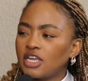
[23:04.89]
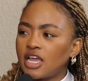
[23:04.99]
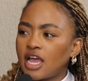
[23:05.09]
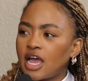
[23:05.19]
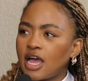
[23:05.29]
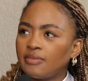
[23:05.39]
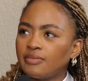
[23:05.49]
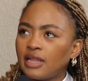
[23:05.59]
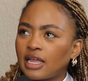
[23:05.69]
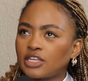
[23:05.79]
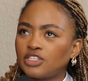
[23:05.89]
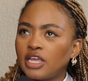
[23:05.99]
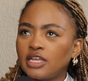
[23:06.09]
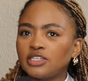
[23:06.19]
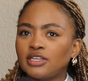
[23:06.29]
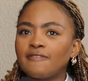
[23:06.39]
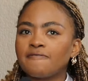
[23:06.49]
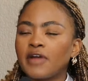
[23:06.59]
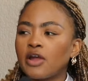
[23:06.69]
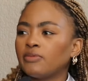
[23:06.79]
Um, right. um, like a changed
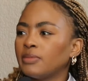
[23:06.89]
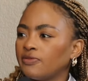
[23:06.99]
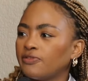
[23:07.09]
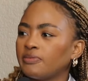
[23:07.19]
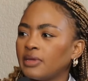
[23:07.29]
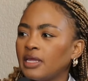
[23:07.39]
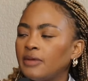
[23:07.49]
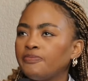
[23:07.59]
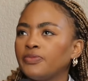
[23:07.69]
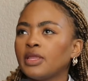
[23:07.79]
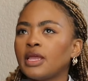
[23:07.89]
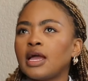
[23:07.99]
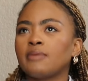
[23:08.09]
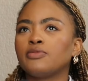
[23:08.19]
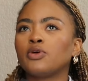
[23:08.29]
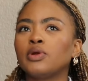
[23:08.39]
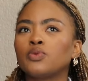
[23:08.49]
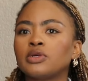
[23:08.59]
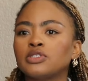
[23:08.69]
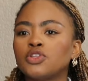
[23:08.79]
environment for me. Right. Uh, though it
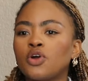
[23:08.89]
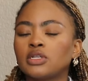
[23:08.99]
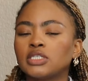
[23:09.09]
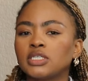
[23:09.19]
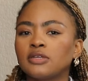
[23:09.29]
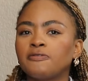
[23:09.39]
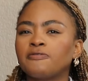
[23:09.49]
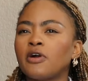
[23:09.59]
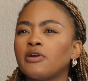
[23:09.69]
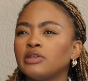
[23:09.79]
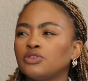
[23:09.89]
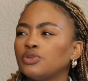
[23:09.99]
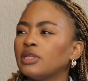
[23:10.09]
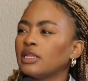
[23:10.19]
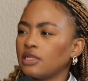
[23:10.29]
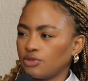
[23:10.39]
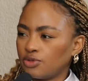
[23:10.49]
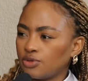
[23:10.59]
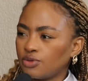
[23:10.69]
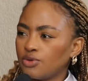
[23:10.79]
was not foreign to get
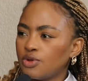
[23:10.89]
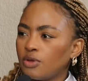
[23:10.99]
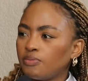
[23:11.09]
into. Yes.